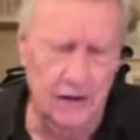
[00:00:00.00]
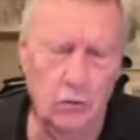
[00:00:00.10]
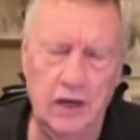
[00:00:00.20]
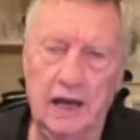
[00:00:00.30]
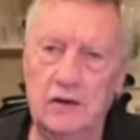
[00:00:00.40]

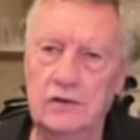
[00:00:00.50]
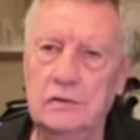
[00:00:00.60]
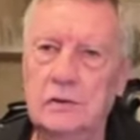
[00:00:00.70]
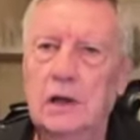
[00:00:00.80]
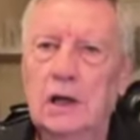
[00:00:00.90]

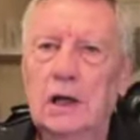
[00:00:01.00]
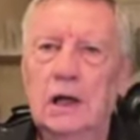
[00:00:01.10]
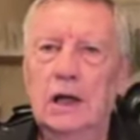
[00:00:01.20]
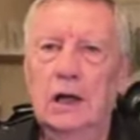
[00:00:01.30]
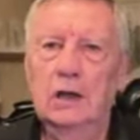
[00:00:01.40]
occasion
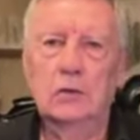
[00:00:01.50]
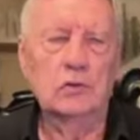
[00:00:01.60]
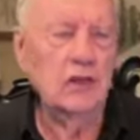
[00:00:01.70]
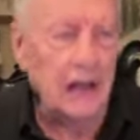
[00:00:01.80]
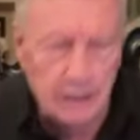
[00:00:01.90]

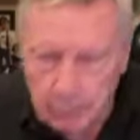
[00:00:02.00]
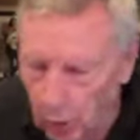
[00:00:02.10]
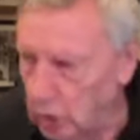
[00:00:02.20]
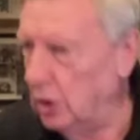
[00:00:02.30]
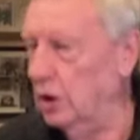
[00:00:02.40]
to sell a
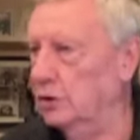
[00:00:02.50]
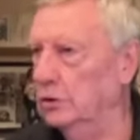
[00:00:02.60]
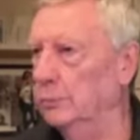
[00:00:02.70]
book,